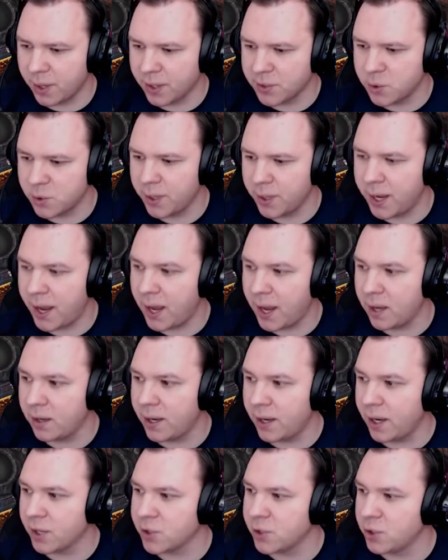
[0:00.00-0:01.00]
so we can
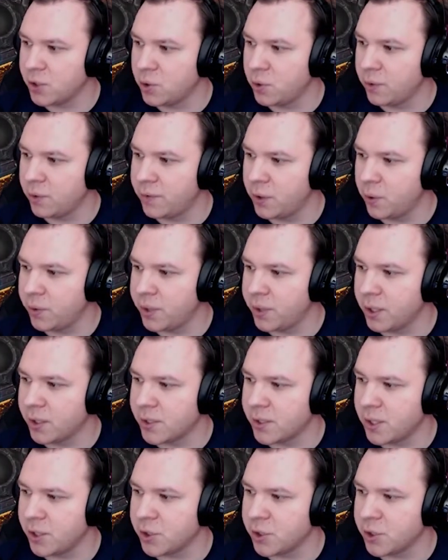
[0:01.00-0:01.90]
actually do a few things here.